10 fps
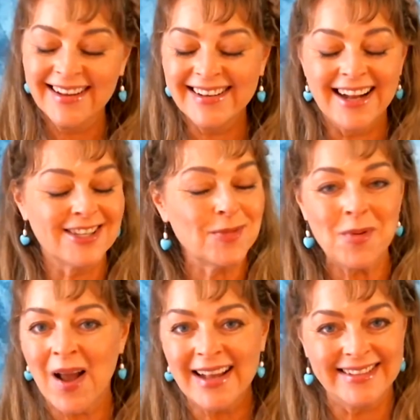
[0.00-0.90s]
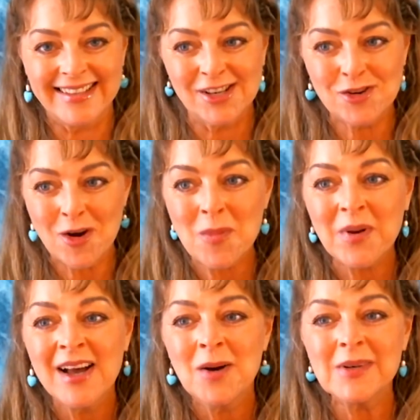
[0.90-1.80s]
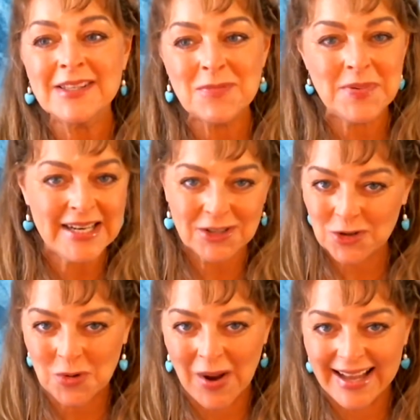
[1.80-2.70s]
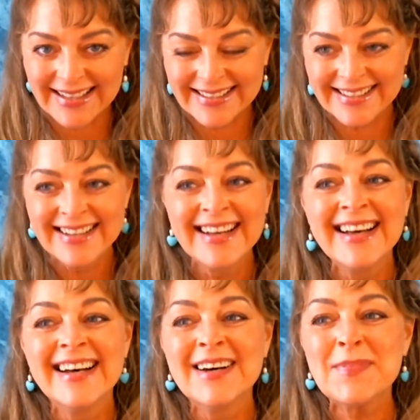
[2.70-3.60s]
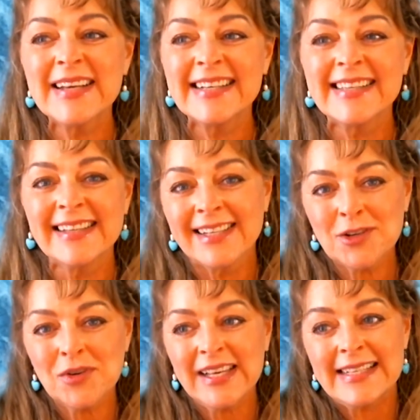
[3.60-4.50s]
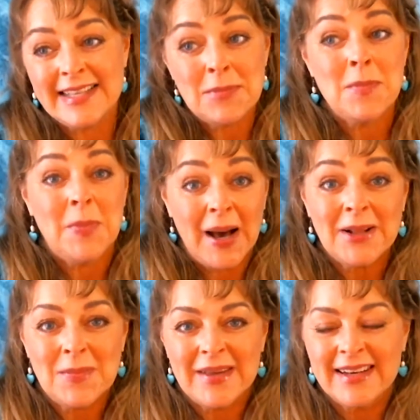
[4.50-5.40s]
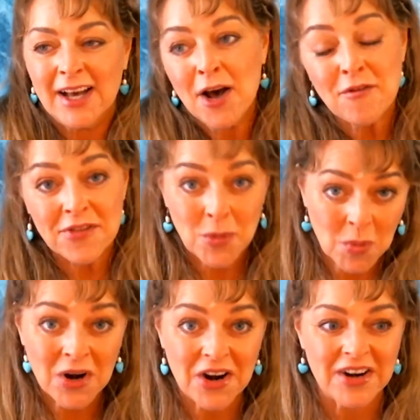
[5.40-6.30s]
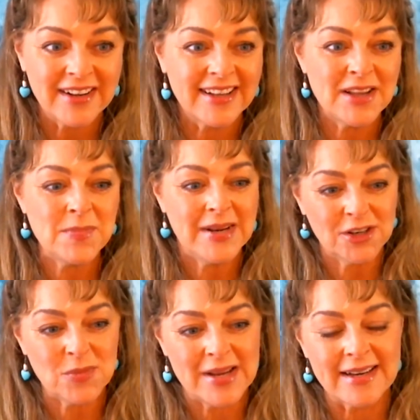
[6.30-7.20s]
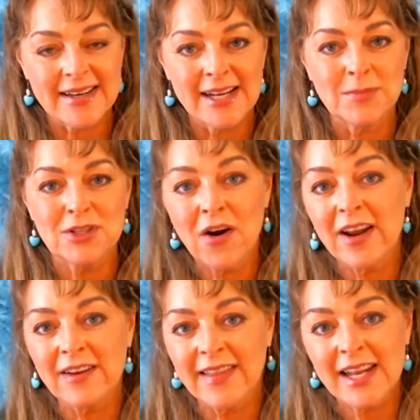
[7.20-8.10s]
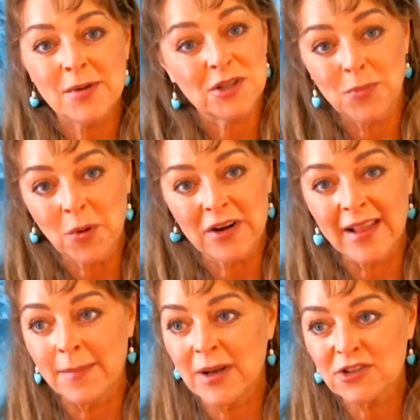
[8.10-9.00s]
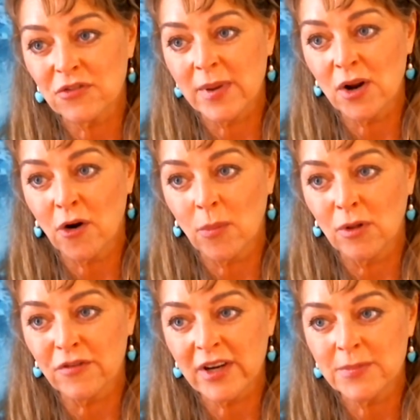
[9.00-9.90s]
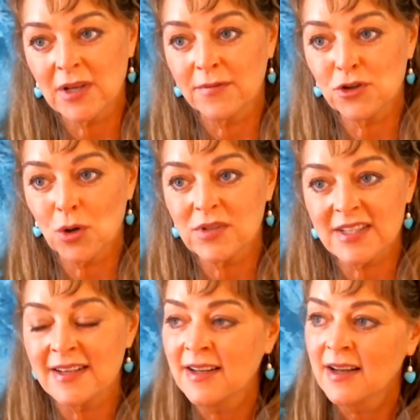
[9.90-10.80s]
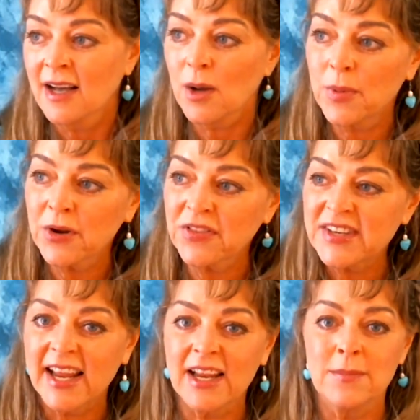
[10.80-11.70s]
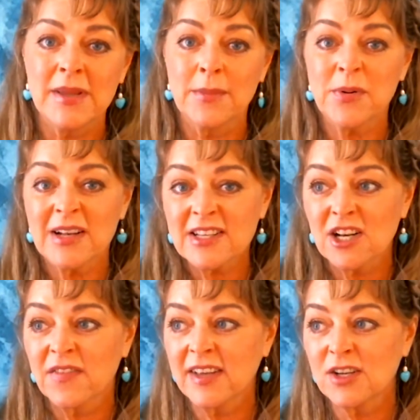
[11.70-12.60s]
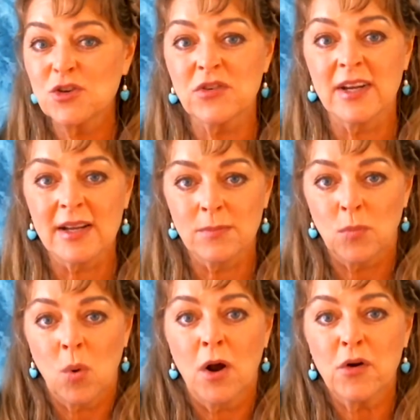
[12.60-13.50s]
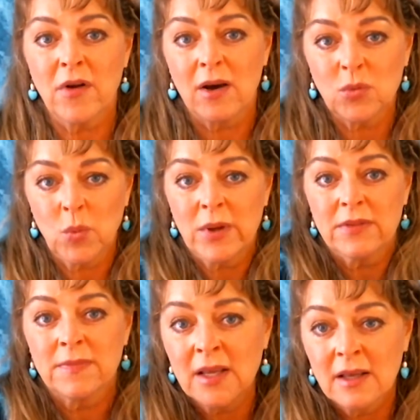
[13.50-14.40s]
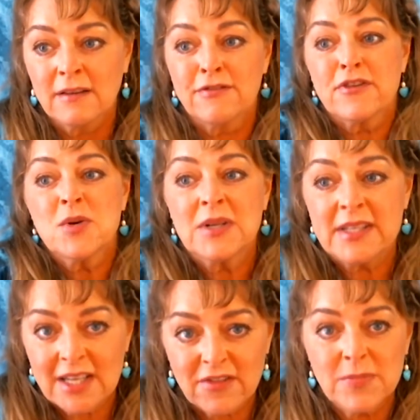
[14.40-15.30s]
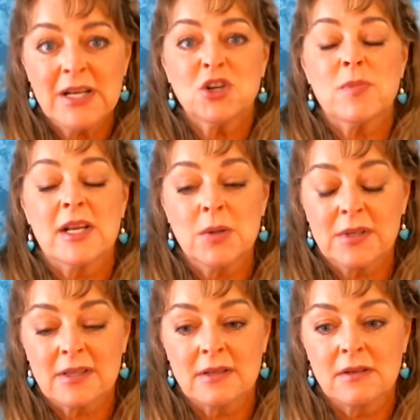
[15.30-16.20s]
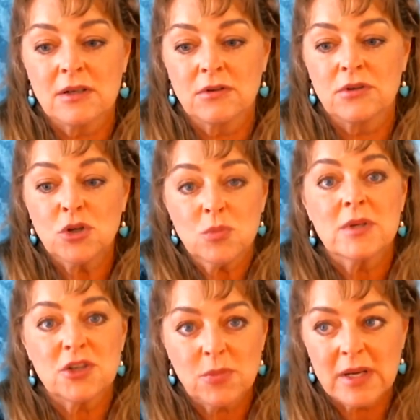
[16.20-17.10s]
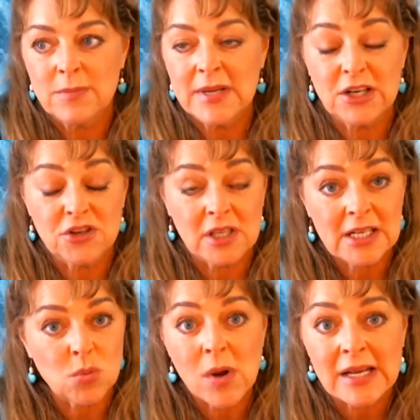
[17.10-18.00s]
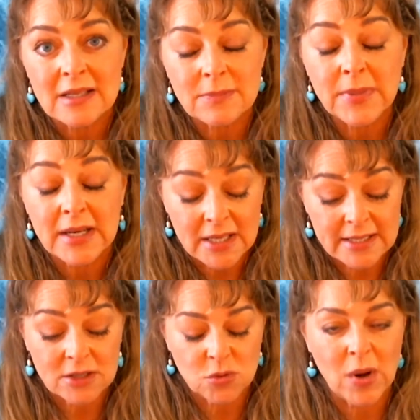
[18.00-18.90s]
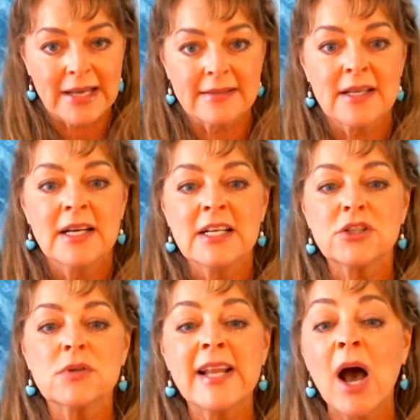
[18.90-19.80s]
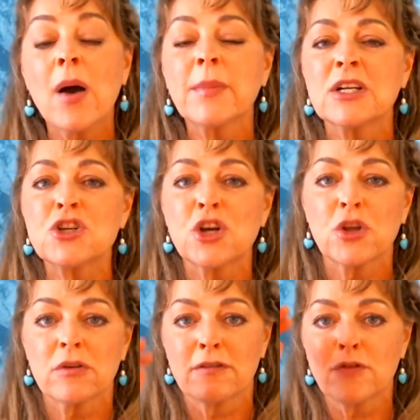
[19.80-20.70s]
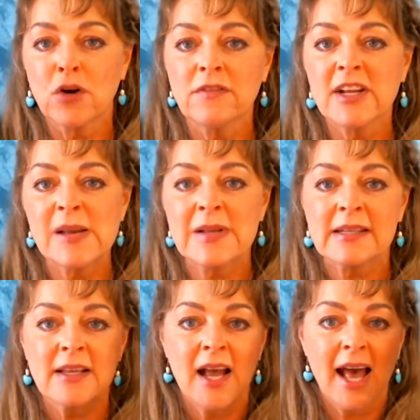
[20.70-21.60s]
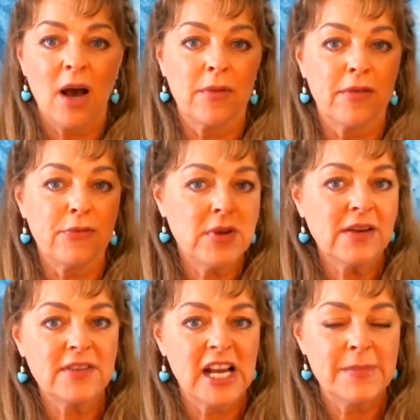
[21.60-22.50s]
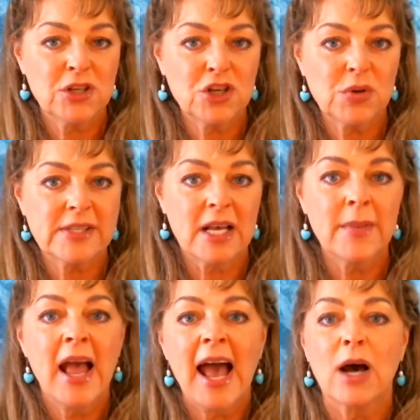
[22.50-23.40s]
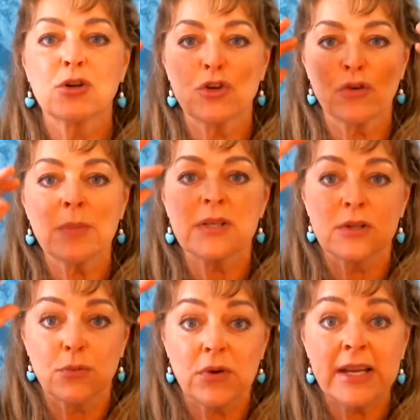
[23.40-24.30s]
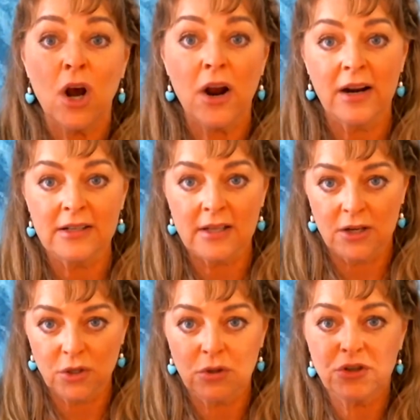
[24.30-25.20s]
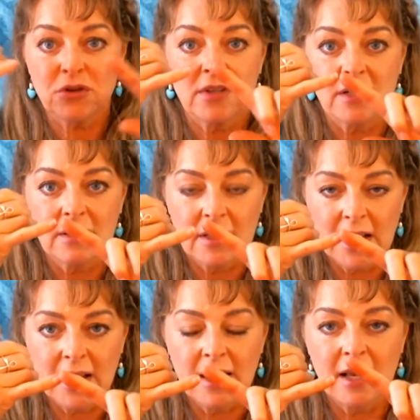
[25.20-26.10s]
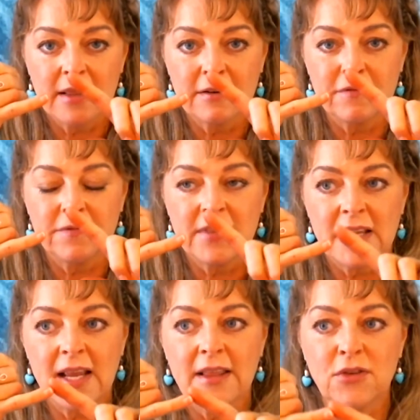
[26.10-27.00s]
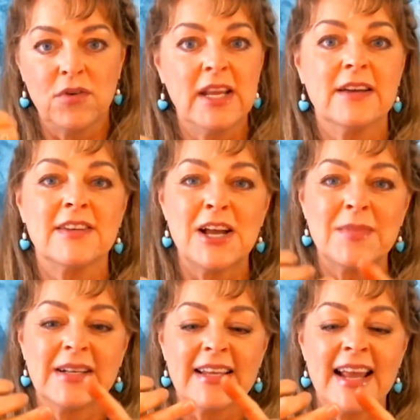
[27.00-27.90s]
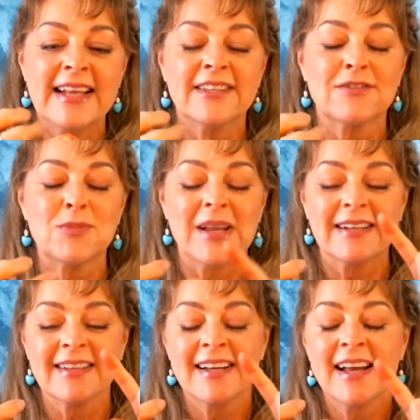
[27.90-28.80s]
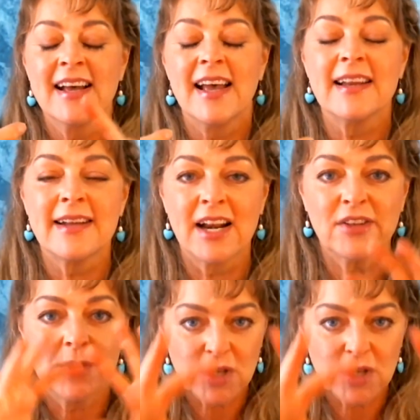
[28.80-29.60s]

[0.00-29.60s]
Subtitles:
not surprised that Trump was impeached twice, because he literally is the embodiment of the word impeachment. And I'm sorry that he was born. That must have been horrible for him to have chosen a birthday and be a president of the country and walk around with the frequency of impeachment. He was doomed to be impeached at least once, but he did twice. So now I'm going to show you the 4 of diamonds, how the 3 of diamonds shows up, how Trump's 3 cards, I told you the 3 of diamonds, Ace of Spades, and 9 of clubs